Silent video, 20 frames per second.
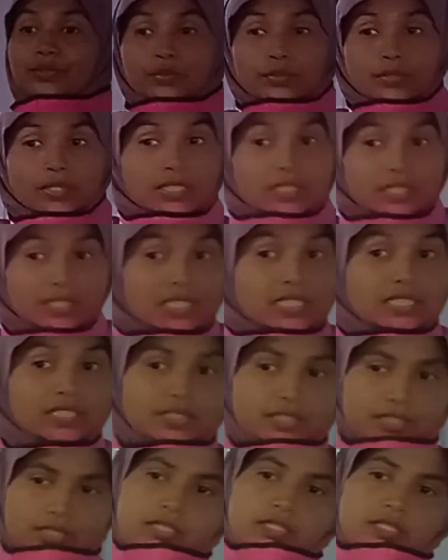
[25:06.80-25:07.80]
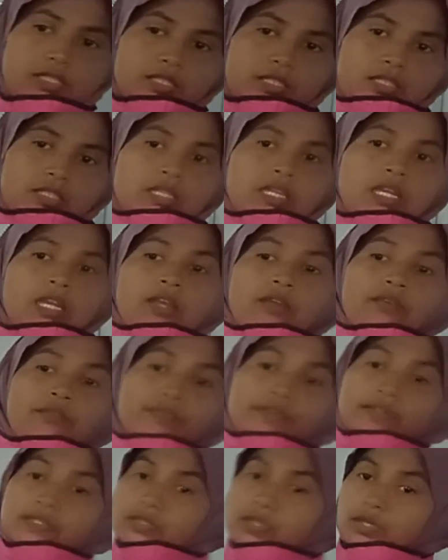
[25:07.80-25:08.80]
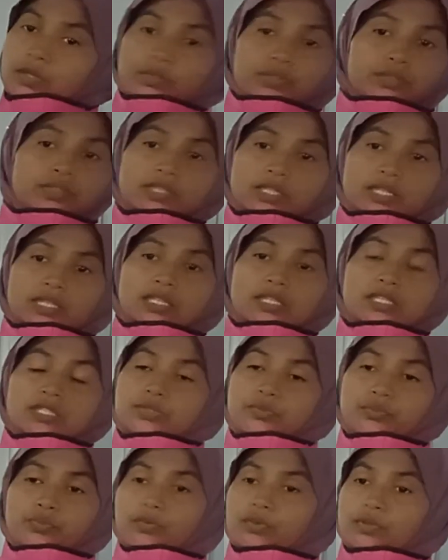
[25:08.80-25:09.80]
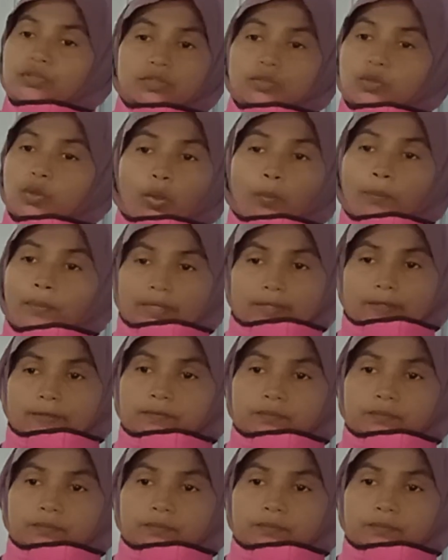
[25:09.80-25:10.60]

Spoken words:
to the teachers. First question is common